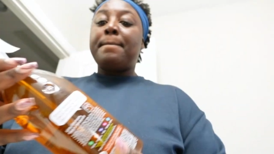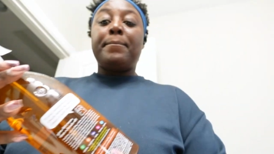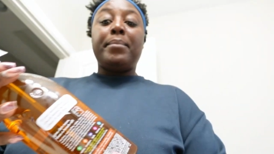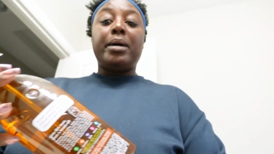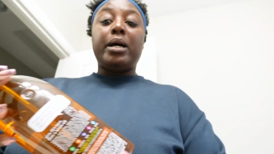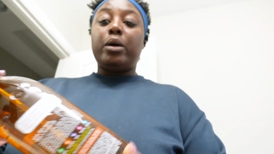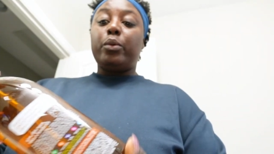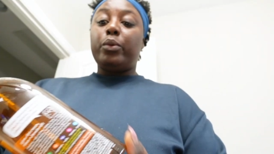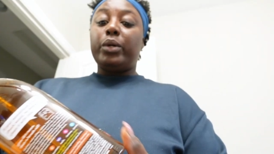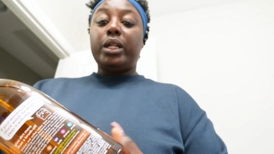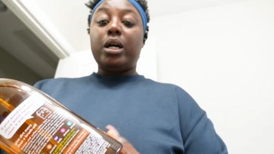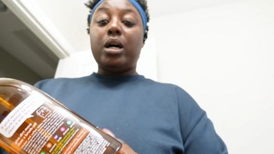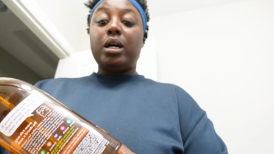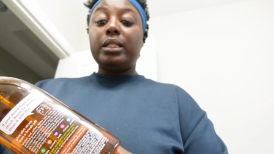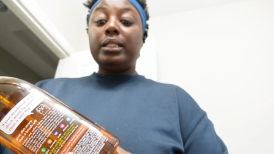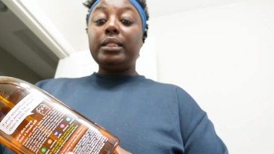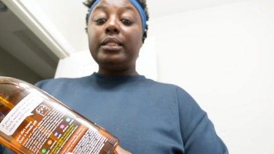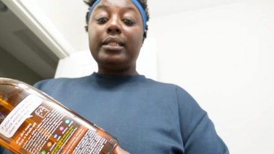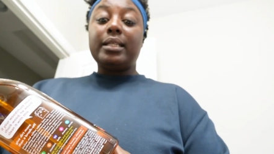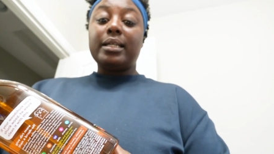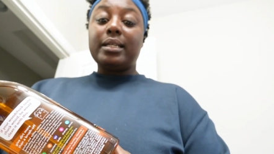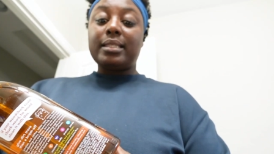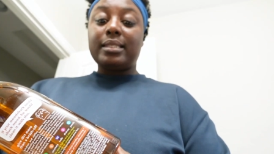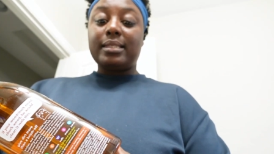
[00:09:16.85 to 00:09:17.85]
But with all the
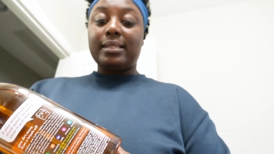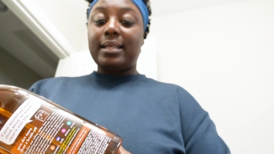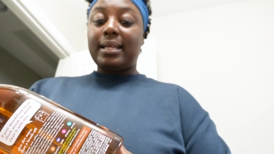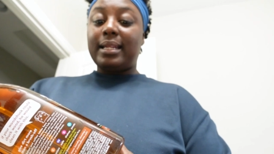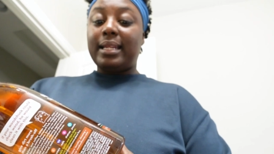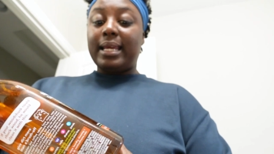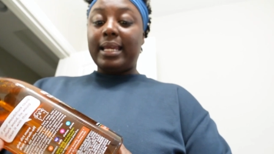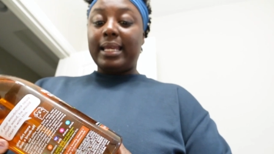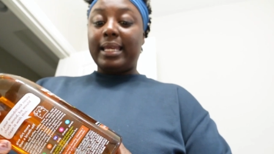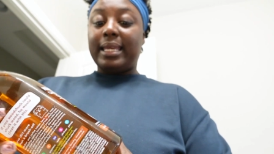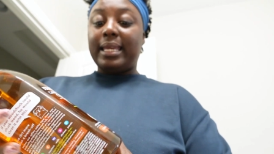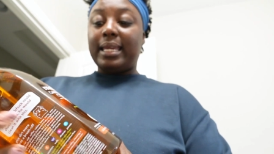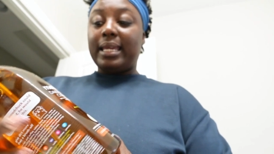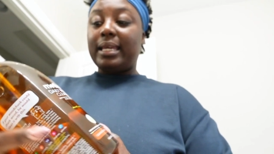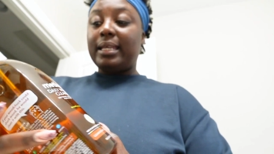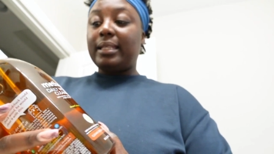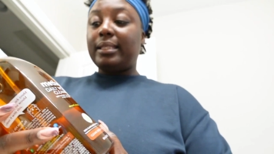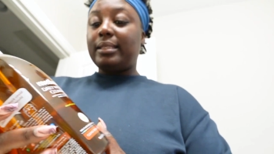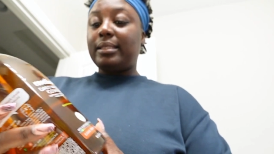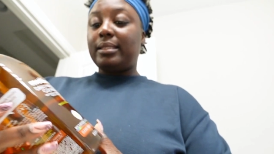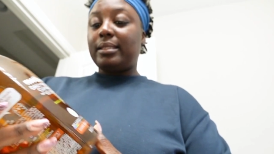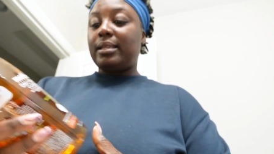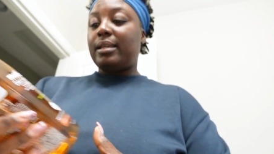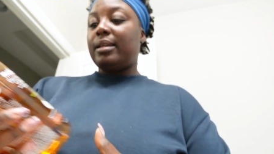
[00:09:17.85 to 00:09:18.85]
dust that I
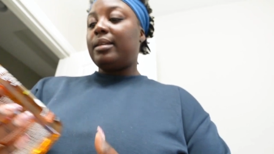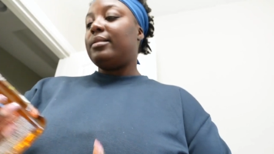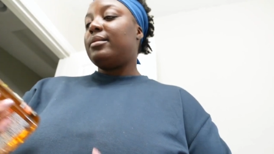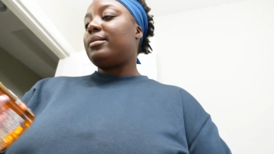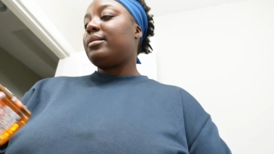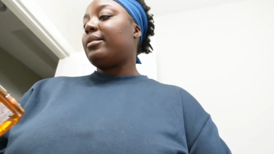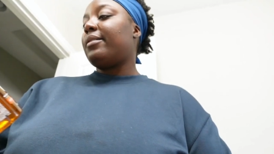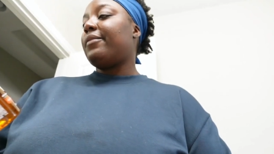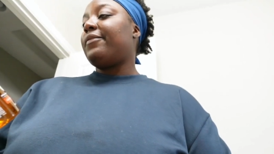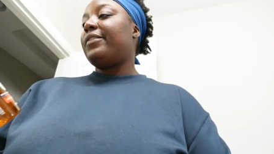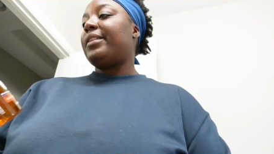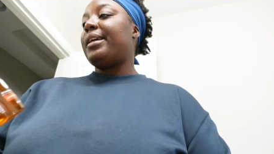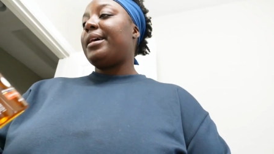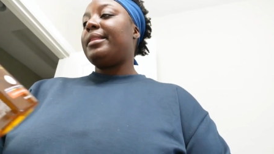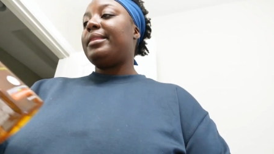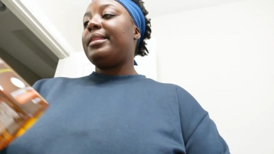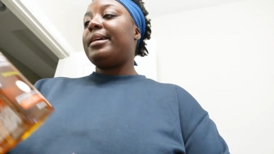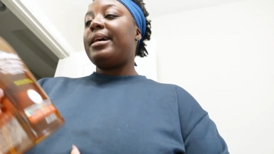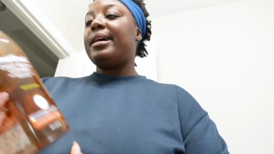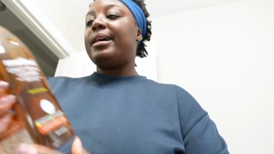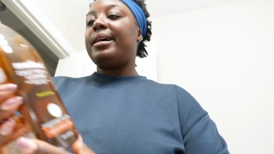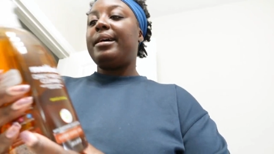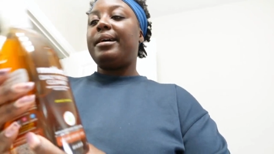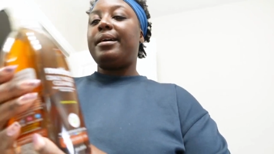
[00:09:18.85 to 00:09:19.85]
get and stuff like
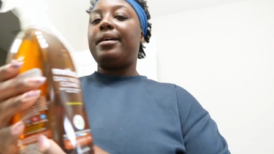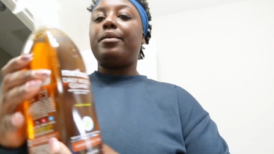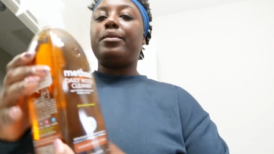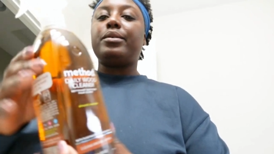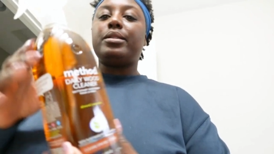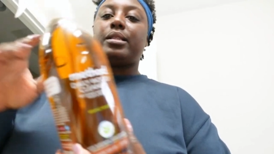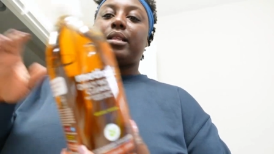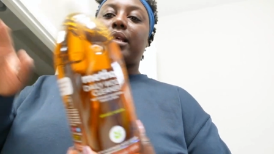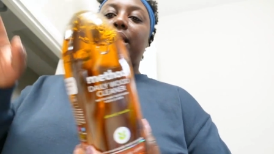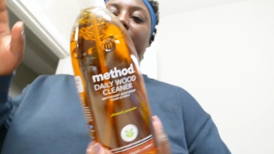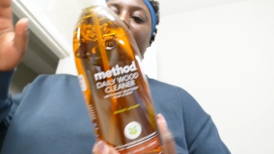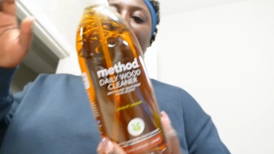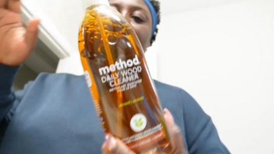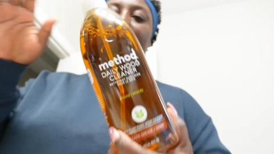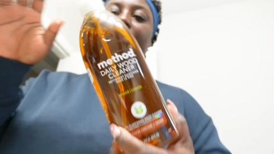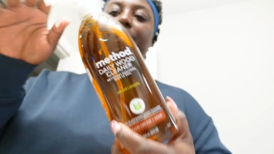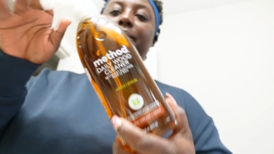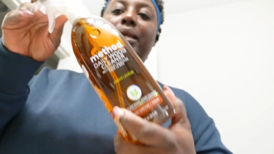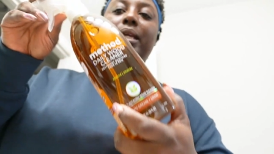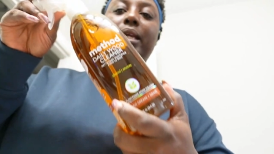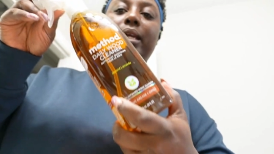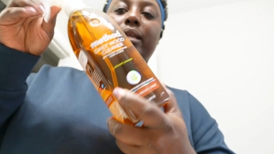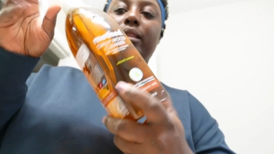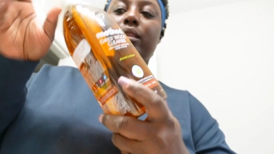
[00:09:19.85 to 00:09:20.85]
that, I was like, let
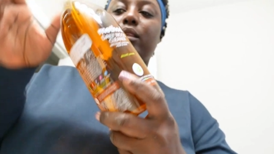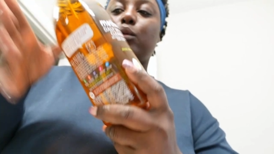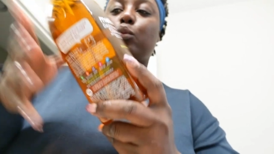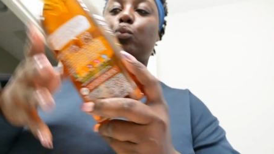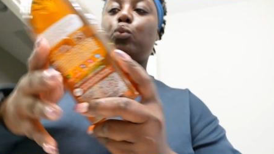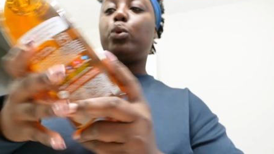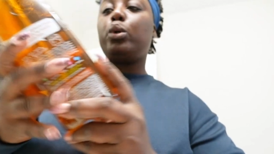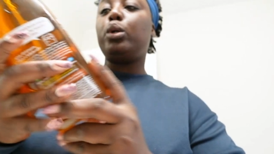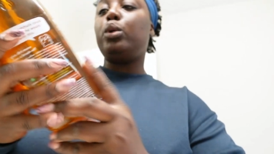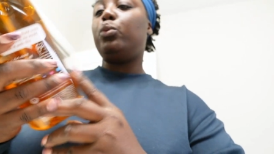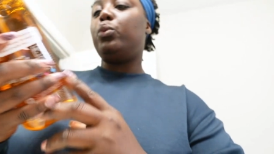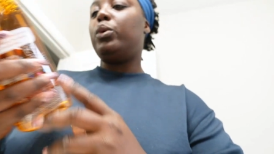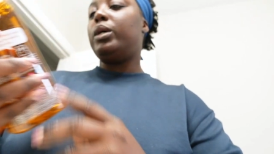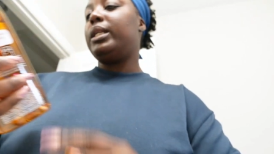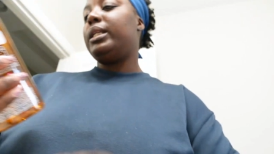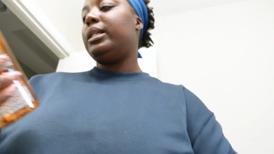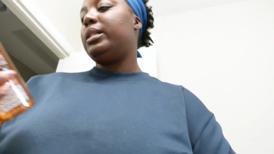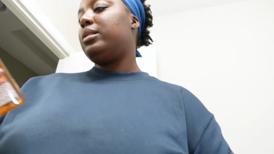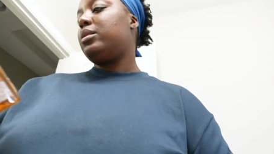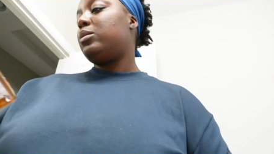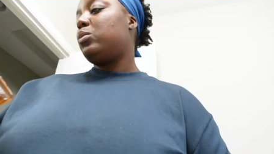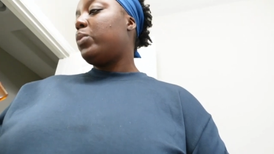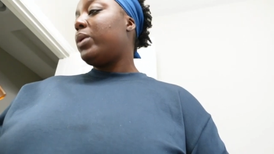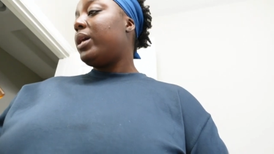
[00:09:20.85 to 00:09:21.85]
me get the wood one
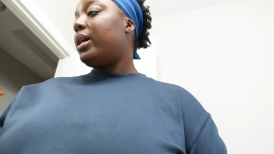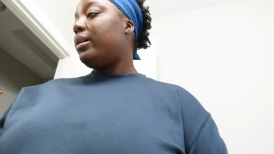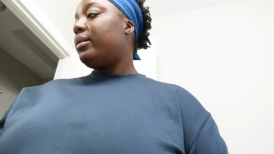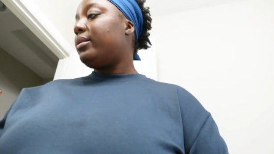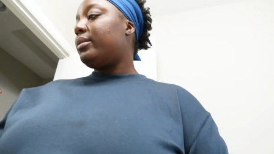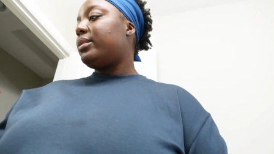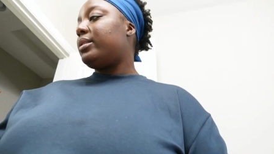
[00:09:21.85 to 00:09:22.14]
as well.